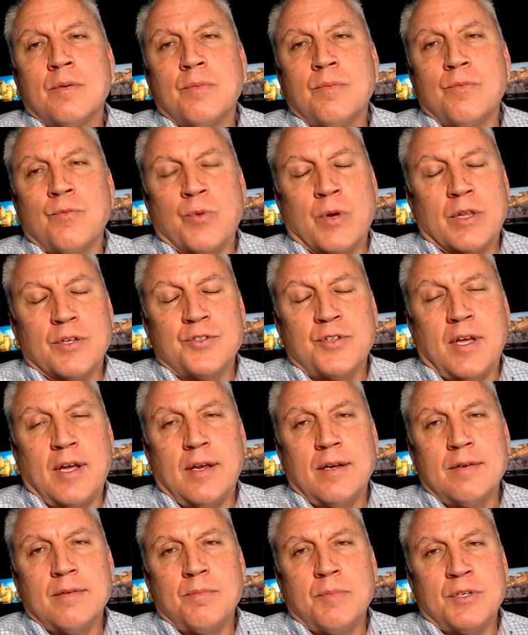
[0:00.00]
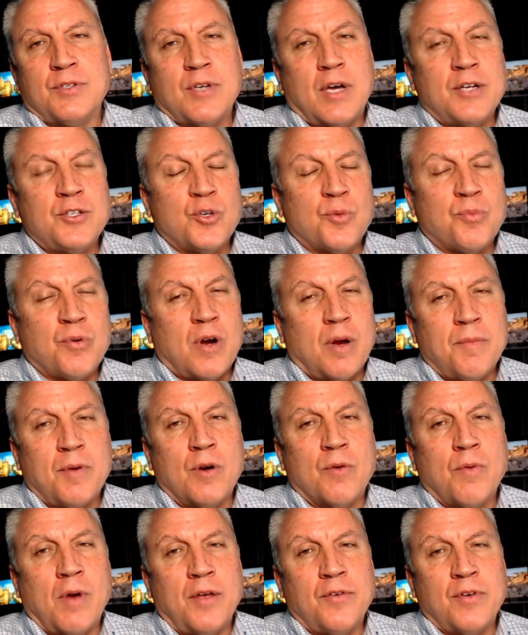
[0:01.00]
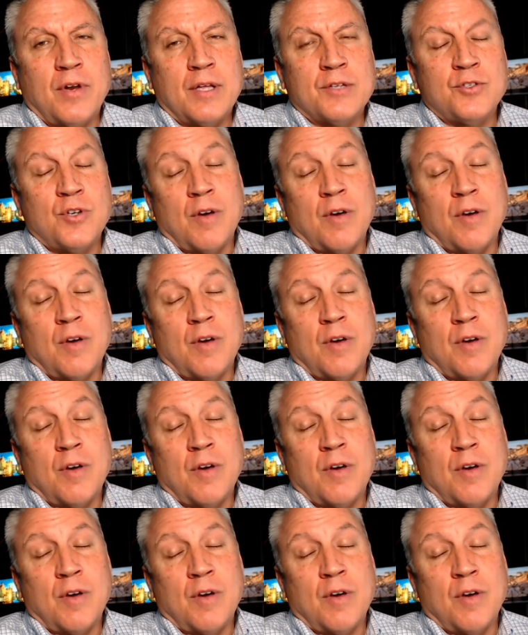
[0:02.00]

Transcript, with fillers: real estate, besides your primary residence.